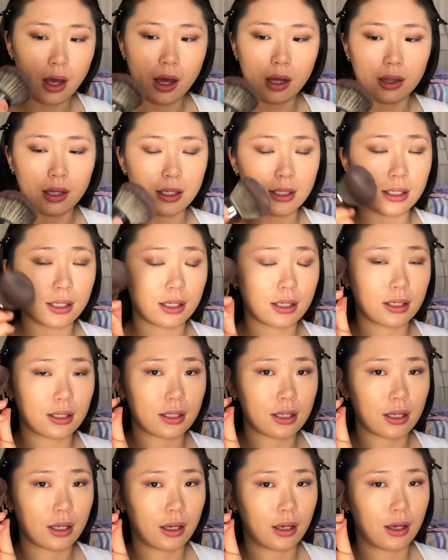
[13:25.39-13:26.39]
This is
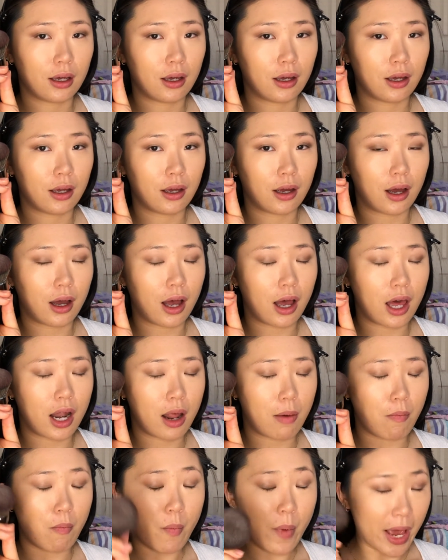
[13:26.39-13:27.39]
an
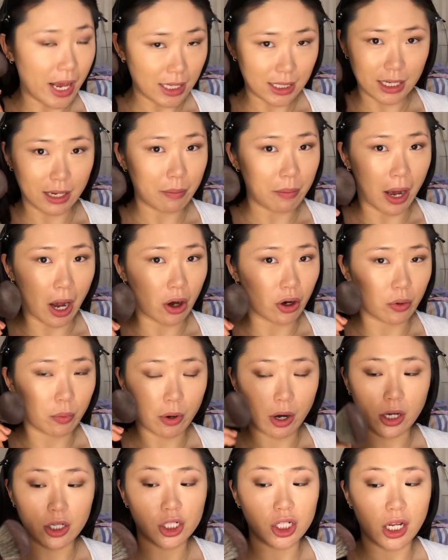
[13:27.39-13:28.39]
amazing powder brush.